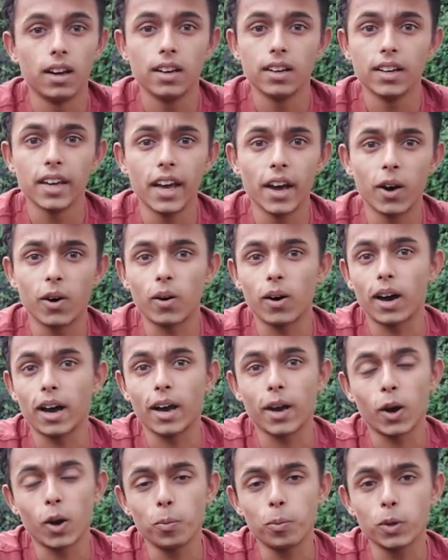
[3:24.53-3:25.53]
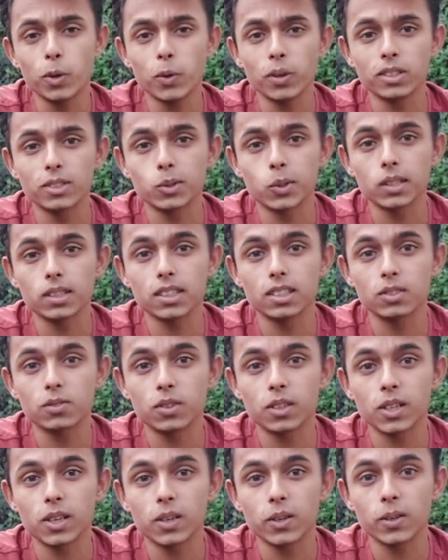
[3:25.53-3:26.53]
Now, I hope you enjoyed this
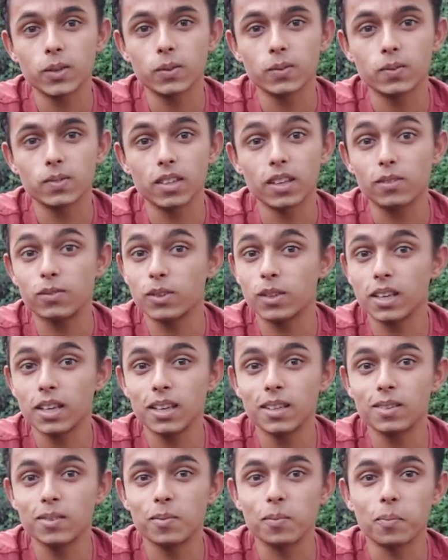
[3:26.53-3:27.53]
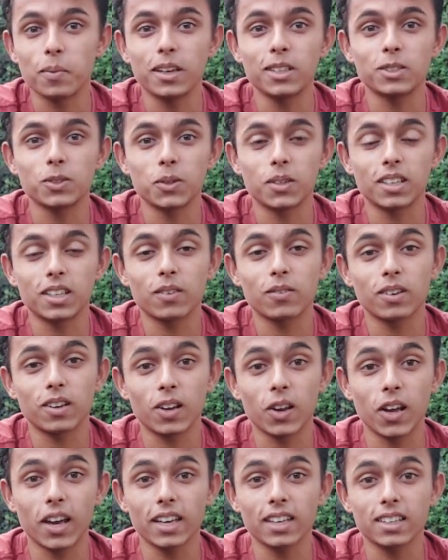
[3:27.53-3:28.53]
video. If you did, make sure to give it a
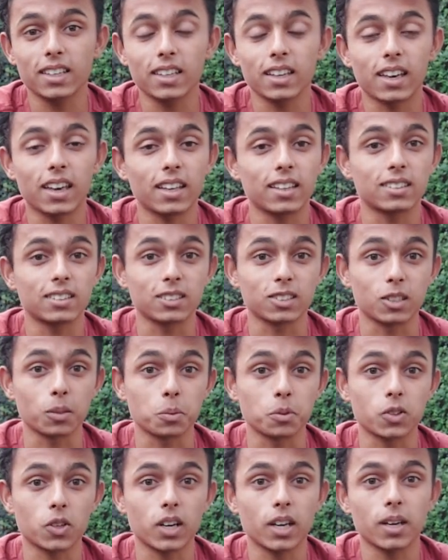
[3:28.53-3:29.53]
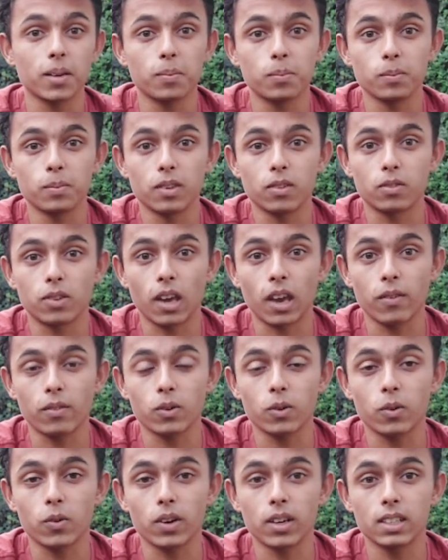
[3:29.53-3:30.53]
like and to subscribe if you haven't
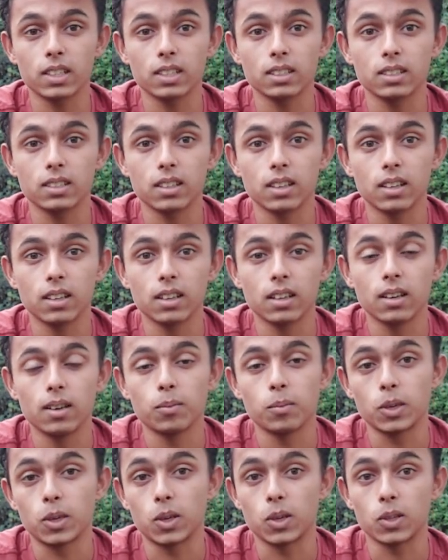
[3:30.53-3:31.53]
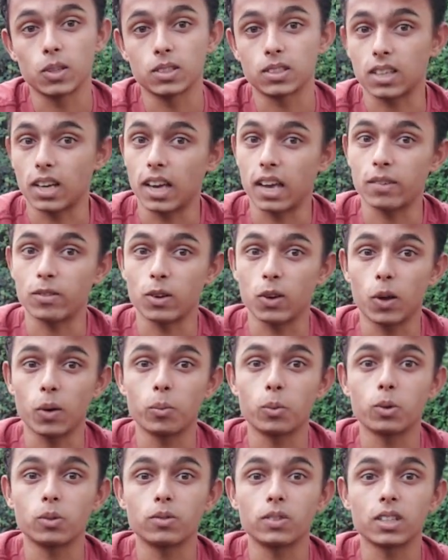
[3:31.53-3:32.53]
already, because I have a lot
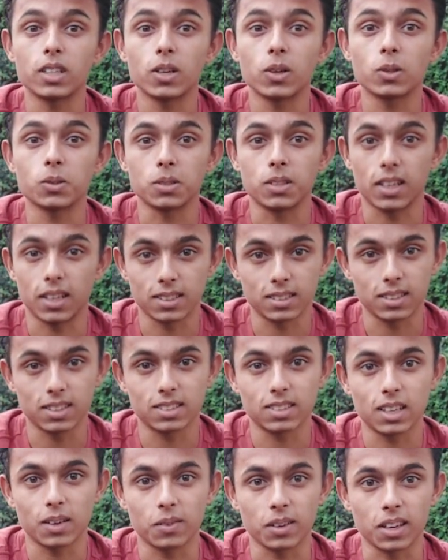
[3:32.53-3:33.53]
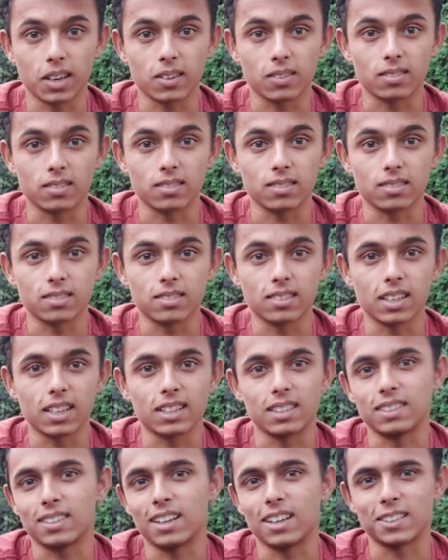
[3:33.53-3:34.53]
more videos like these coming out,
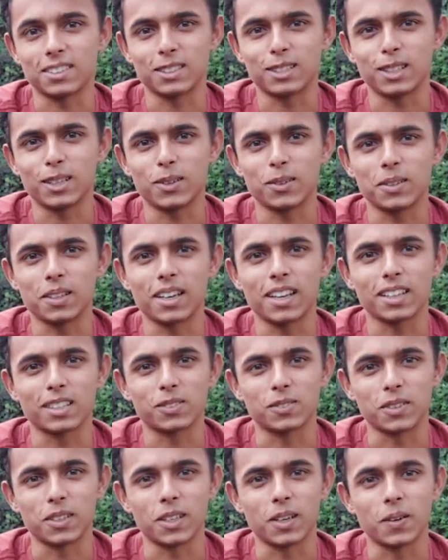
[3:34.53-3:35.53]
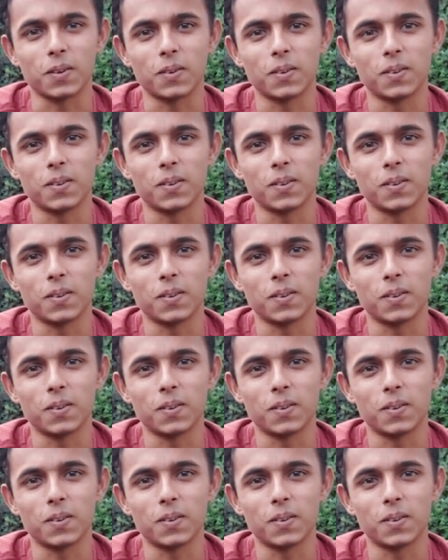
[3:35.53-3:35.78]
and I'll see you in the next video.